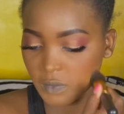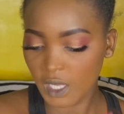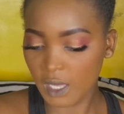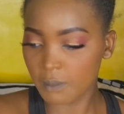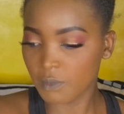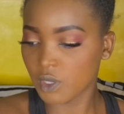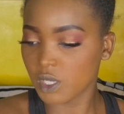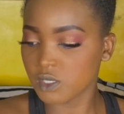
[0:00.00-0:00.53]

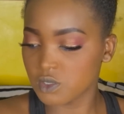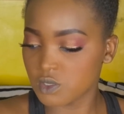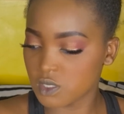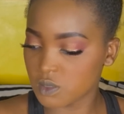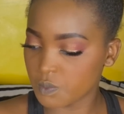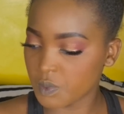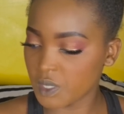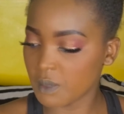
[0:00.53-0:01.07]
I'm going to
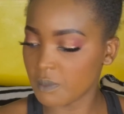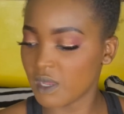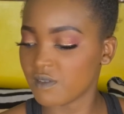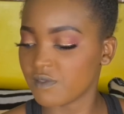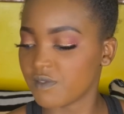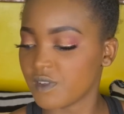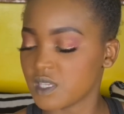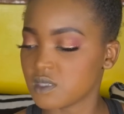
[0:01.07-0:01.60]
spray my
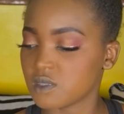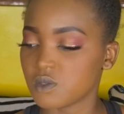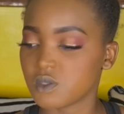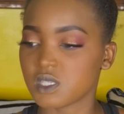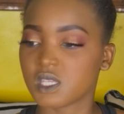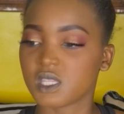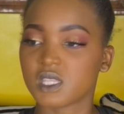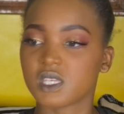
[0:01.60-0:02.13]
face
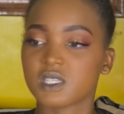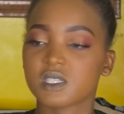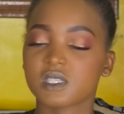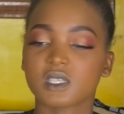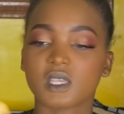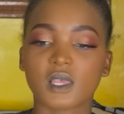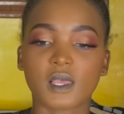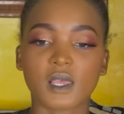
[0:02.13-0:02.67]
using this
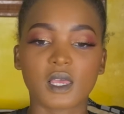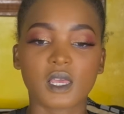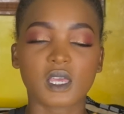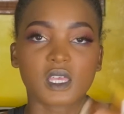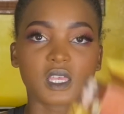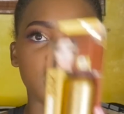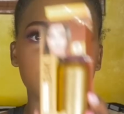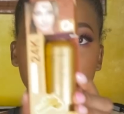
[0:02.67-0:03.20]

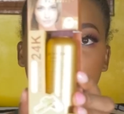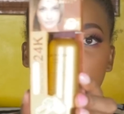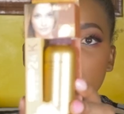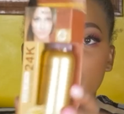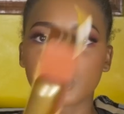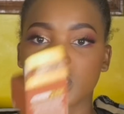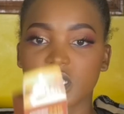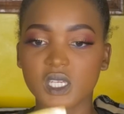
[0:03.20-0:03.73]
Kiss
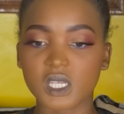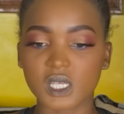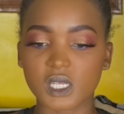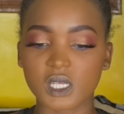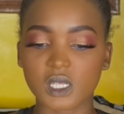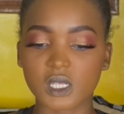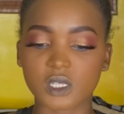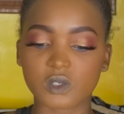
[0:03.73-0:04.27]

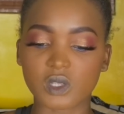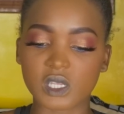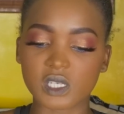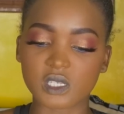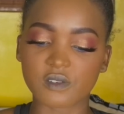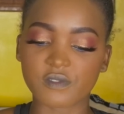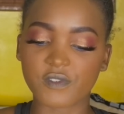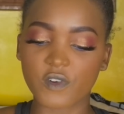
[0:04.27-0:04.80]
Beauty
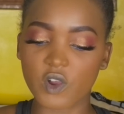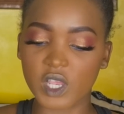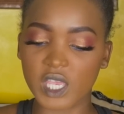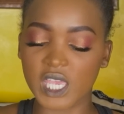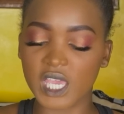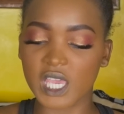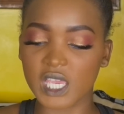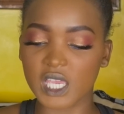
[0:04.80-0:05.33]

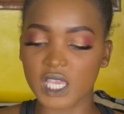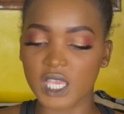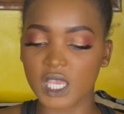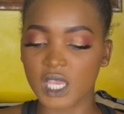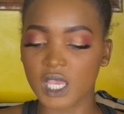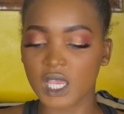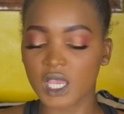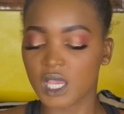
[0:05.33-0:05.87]
24K
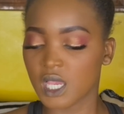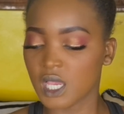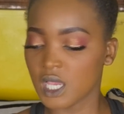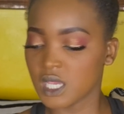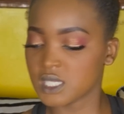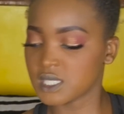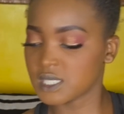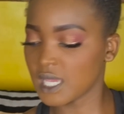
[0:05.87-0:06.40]

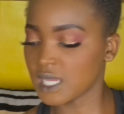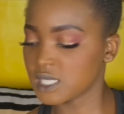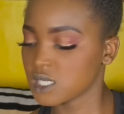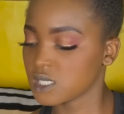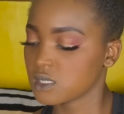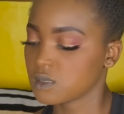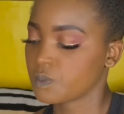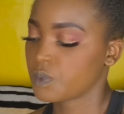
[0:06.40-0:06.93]

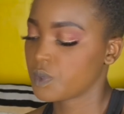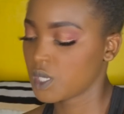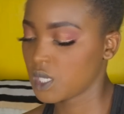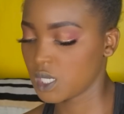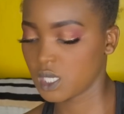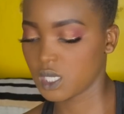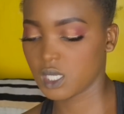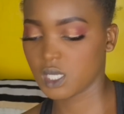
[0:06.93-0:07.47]
setting
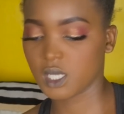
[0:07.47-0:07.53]
spray.